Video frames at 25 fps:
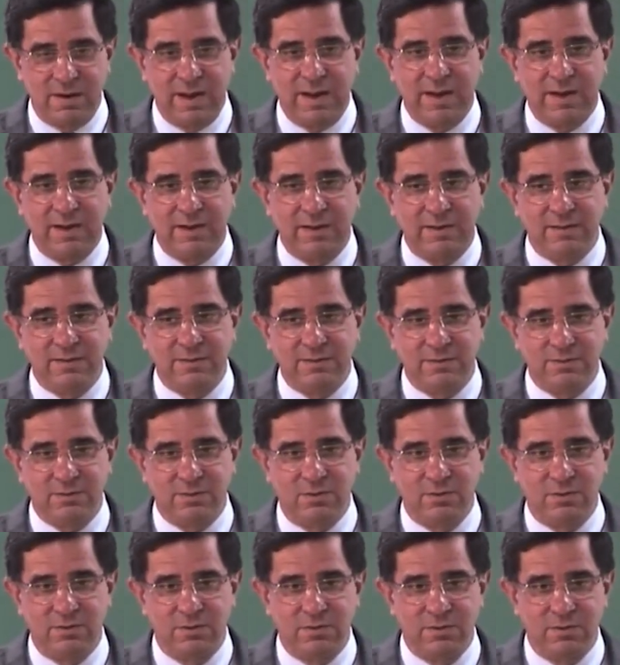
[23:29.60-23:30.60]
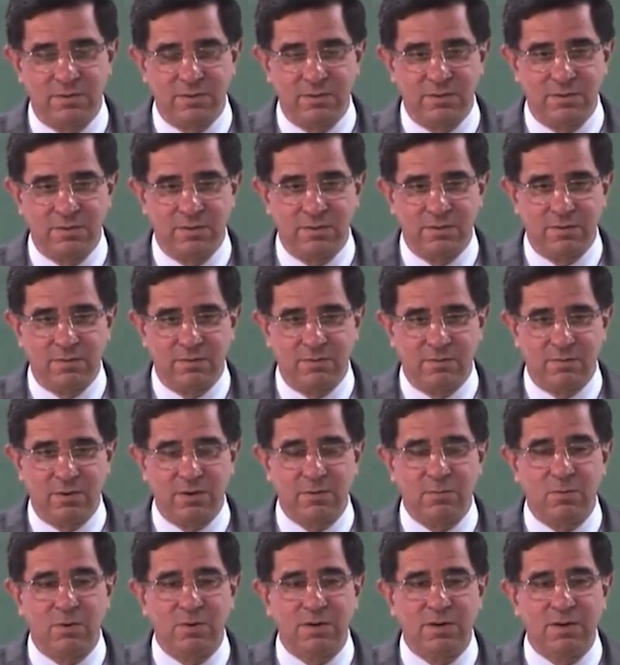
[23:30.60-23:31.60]
Right. So,
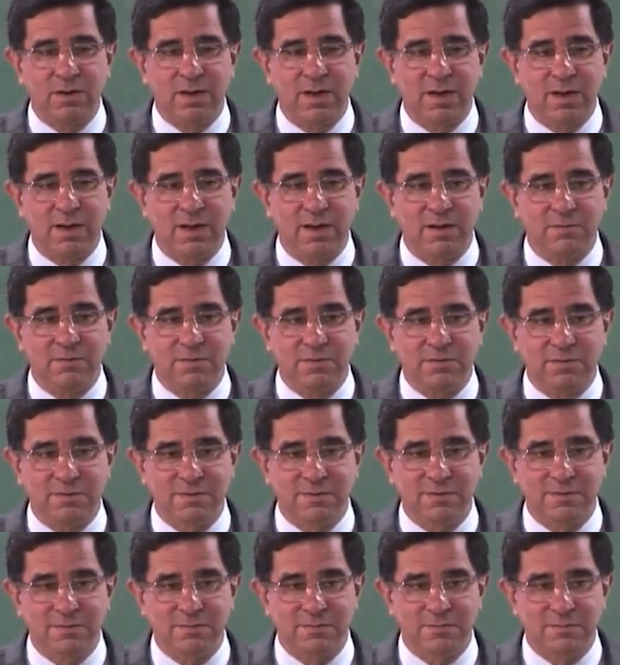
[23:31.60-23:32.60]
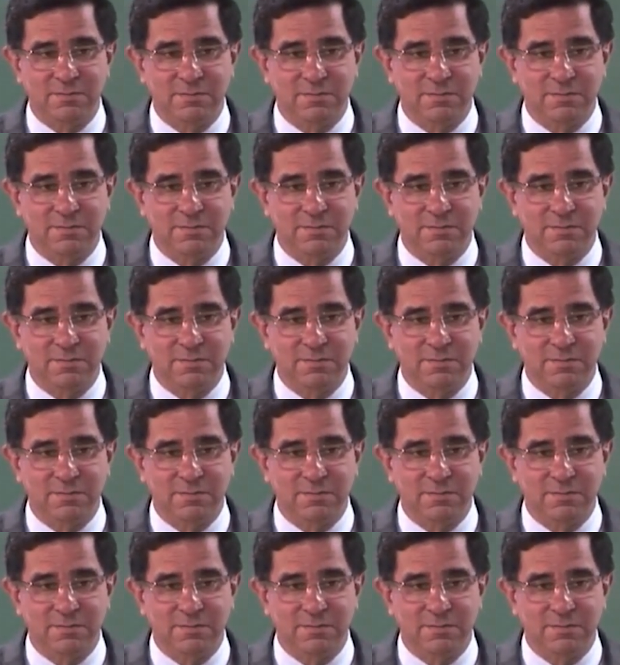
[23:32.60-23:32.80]
what about the daily cover system?